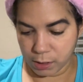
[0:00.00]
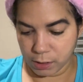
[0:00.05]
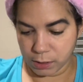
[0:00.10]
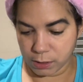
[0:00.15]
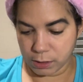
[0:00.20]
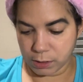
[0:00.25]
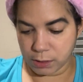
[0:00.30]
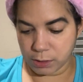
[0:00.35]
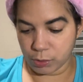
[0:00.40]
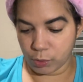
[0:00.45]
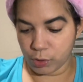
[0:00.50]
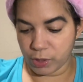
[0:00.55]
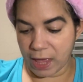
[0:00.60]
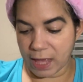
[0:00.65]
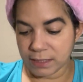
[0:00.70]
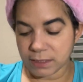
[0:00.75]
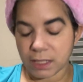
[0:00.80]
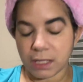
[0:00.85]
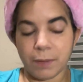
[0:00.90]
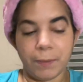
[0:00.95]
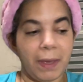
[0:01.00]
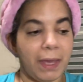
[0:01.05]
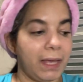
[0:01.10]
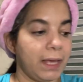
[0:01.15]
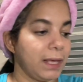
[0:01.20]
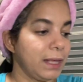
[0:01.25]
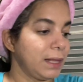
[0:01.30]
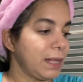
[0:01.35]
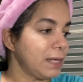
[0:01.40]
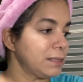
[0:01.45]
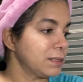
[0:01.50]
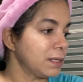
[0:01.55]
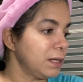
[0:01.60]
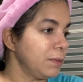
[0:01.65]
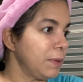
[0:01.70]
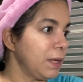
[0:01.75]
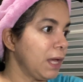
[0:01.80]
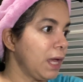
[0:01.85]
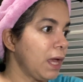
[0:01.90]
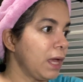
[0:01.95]
So that's gonna
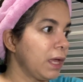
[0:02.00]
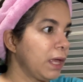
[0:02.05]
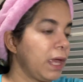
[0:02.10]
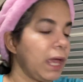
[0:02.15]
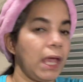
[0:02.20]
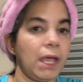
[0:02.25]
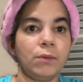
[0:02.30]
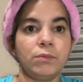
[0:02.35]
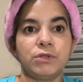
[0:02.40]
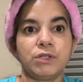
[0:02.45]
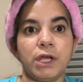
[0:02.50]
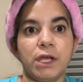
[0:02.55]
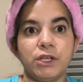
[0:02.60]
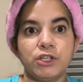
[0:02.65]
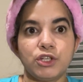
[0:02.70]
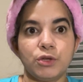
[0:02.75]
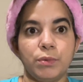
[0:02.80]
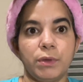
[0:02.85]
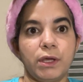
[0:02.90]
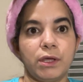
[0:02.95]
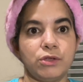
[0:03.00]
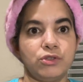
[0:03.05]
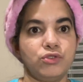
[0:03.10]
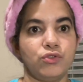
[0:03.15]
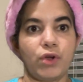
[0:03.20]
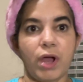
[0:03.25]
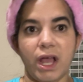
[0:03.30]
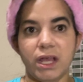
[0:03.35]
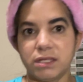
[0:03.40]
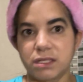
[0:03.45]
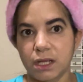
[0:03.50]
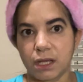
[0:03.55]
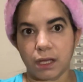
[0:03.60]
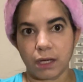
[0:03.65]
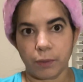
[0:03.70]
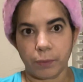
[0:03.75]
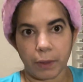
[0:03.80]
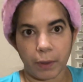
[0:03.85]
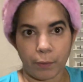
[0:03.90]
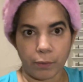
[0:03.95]
be a game changer because you guys are
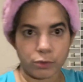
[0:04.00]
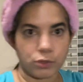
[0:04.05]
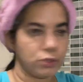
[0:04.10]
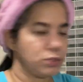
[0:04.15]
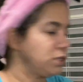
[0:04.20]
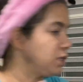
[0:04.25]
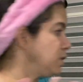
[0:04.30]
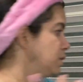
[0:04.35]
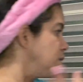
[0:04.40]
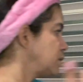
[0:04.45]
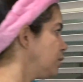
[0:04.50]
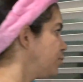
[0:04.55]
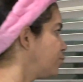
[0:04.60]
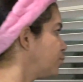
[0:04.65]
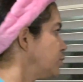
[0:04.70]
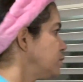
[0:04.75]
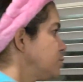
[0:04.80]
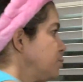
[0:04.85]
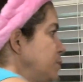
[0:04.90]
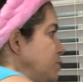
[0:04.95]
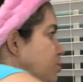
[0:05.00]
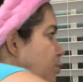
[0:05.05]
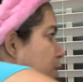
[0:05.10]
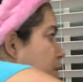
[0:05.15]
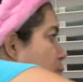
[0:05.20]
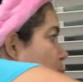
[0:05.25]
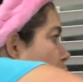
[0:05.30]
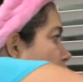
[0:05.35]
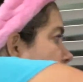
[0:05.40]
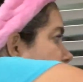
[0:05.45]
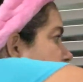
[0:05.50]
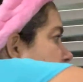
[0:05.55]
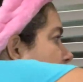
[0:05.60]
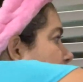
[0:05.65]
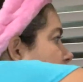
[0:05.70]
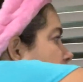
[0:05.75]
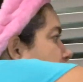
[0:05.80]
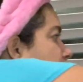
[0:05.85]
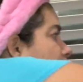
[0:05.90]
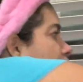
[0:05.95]
gonna be able to see the difference between one
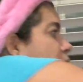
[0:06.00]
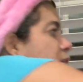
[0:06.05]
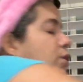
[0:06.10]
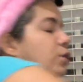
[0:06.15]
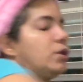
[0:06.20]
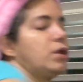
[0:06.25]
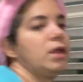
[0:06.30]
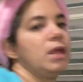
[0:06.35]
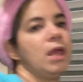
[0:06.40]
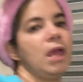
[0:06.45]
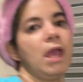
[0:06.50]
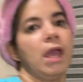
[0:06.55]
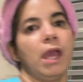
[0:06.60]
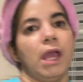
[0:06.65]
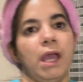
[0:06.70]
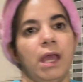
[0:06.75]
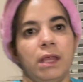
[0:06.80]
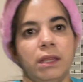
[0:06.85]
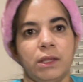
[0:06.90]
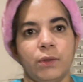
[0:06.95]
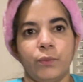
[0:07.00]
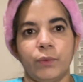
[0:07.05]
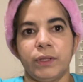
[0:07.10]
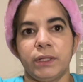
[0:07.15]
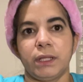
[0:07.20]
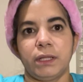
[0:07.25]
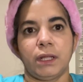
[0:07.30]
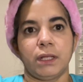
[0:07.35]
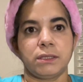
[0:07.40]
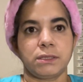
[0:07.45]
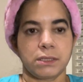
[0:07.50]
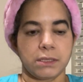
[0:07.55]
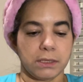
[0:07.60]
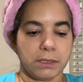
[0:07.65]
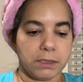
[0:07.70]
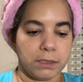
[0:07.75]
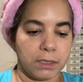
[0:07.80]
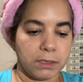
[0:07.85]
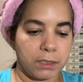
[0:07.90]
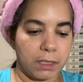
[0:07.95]
side and the other. And the one that
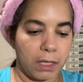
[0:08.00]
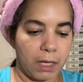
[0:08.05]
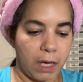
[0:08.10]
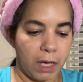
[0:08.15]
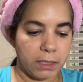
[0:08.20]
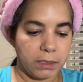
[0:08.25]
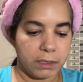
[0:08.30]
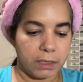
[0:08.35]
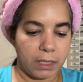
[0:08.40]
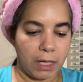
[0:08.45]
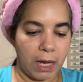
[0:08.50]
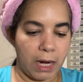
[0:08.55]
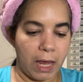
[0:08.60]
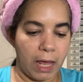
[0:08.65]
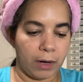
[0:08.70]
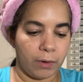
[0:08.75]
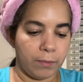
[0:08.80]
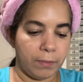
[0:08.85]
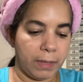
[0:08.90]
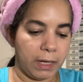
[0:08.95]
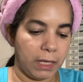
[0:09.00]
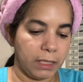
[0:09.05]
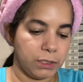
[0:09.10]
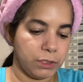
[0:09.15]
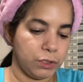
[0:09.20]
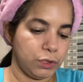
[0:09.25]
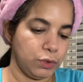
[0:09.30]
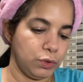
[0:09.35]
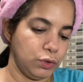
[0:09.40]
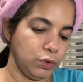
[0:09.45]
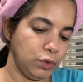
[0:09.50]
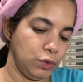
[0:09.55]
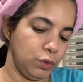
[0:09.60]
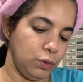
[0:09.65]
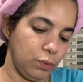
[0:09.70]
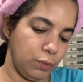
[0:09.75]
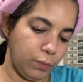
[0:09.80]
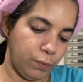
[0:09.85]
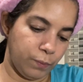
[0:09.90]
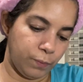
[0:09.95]
doesn't cost a lot of money to
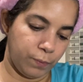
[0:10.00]
do.